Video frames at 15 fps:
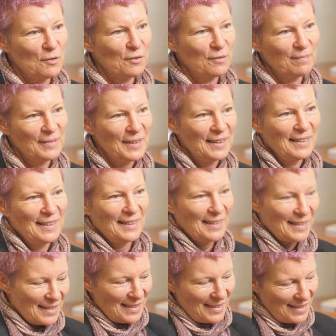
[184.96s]
of
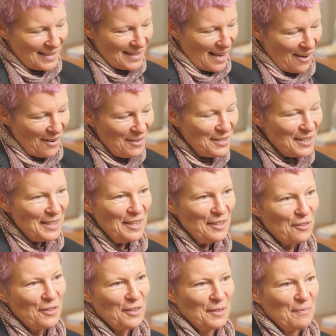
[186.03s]
sat
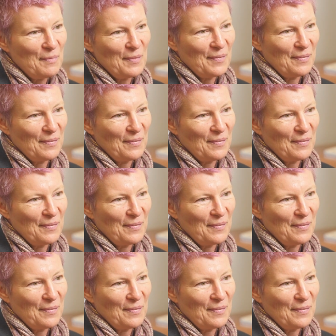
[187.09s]
underneath the